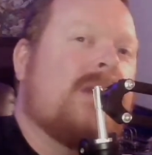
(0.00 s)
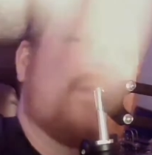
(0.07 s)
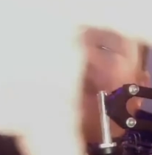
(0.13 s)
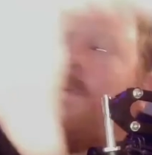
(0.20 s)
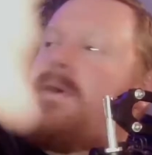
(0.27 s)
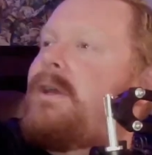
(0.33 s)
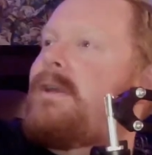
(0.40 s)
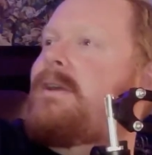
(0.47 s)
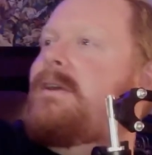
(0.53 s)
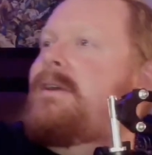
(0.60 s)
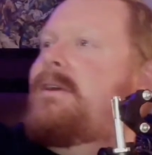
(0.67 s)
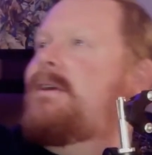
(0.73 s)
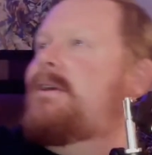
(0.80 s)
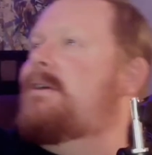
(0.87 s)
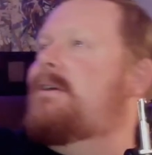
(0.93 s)
1,
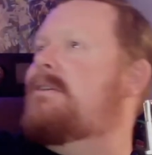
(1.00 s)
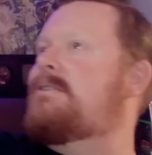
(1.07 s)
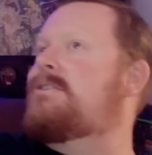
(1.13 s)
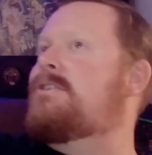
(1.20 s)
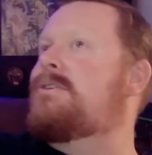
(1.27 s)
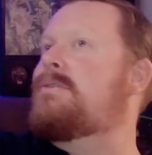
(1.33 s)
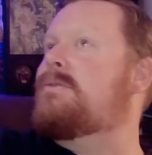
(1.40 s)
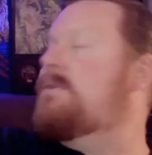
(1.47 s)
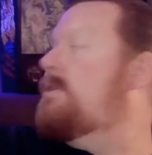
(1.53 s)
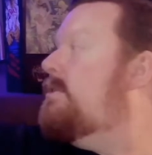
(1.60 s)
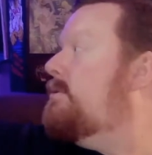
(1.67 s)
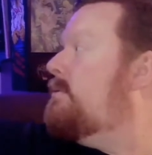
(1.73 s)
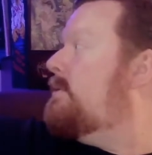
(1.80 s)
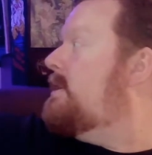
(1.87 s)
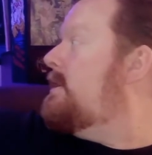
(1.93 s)
2,
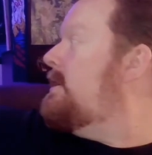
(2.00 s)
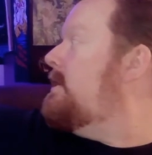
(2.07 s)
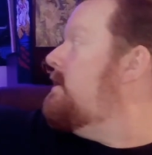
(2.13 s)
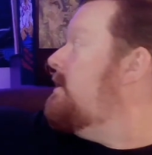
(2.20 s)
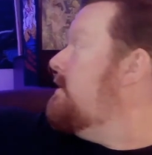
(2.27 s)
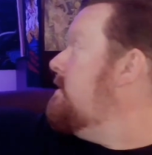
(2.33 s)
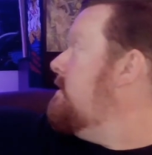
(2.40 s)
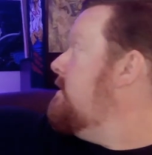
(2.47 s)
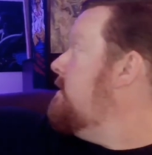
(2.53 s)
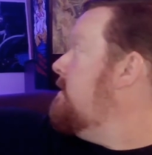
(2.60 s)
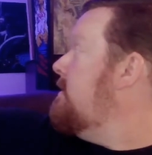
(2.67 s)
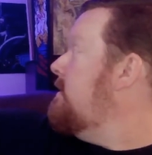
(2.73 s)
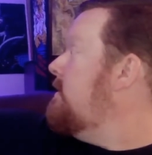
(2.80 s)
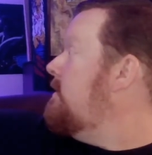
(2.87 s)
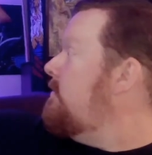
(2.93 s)
3,
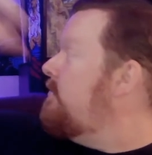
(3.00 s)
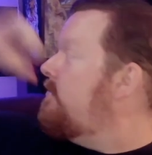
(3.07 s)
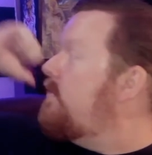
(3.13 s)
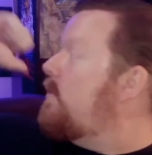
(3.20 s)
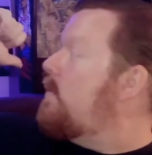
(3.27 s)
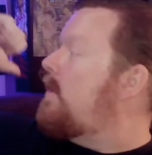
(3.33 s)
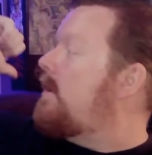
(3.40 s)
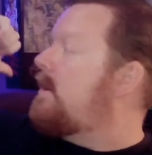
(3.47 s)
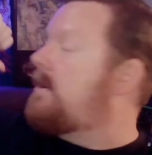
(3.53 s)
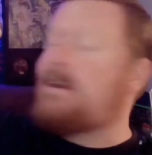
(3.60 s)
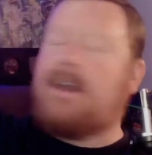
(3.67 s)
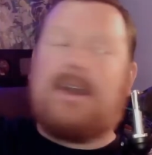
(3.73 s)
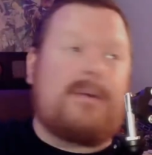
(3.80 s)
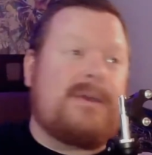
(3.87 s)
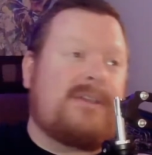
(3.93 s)
4.
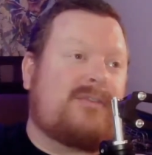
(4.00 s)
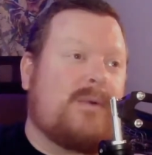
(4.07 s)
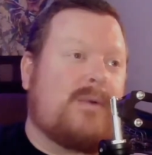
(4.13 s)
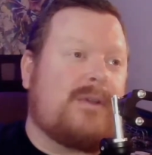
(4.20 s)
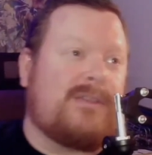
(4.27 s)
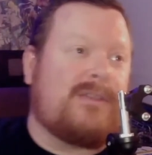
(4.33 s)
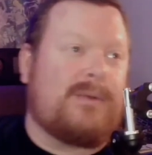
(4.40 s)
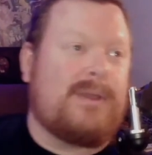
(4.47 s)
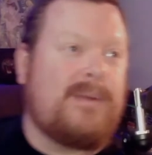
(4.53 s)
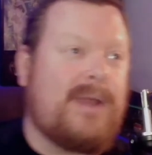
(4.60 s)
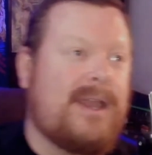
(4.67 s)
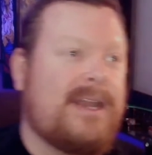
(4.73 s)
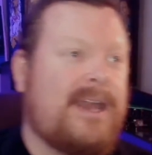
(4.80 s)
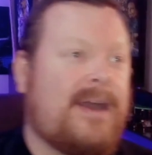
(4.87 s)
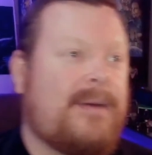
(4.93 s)
No, it's 4-3 right now.